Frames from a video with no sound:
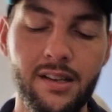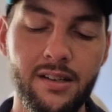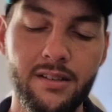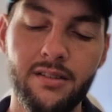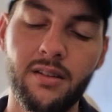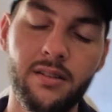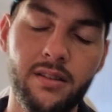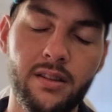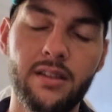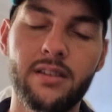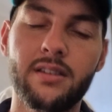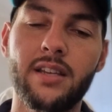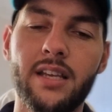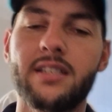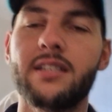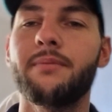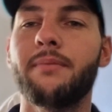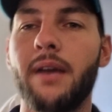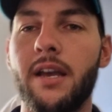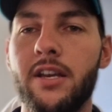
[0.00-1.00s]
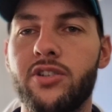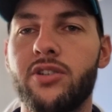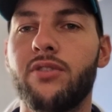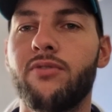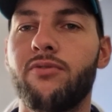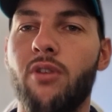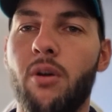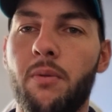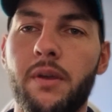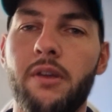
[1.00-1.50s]
The decimation
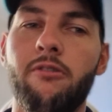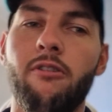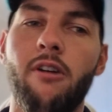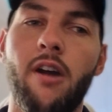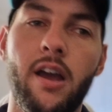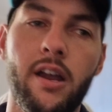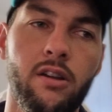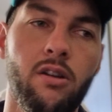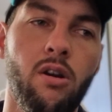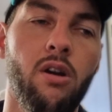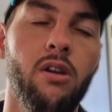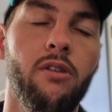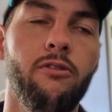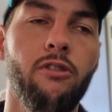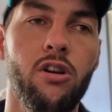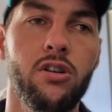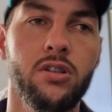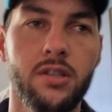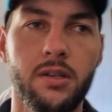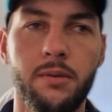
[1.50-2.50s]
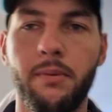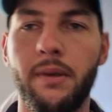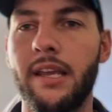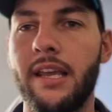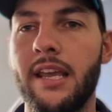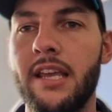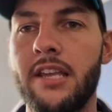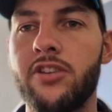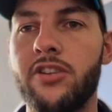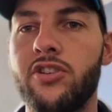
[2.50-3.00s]
of Robbie Gray and Connor Rosie
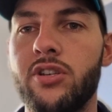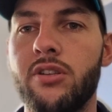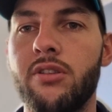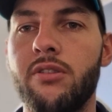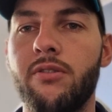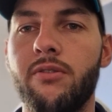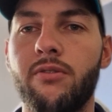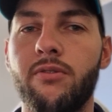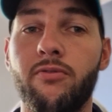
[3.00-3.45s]
being injured